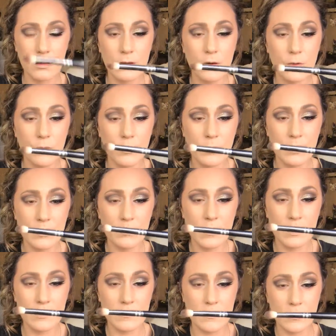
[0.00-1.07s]
Go in with
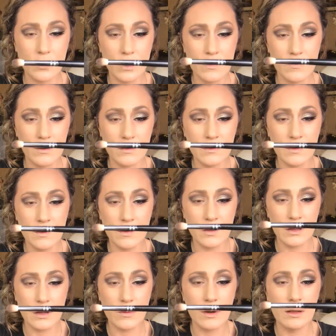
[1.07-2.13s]
my Zoeva
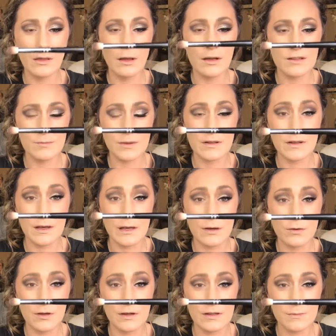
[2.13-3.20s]
231 Luxe Petite
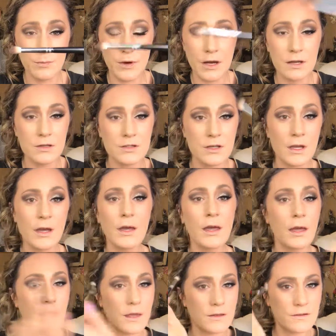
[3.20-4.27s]
Crease Brush
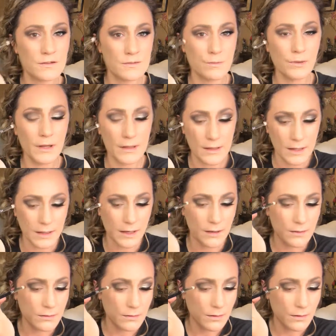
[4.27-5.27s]
and just blend that in.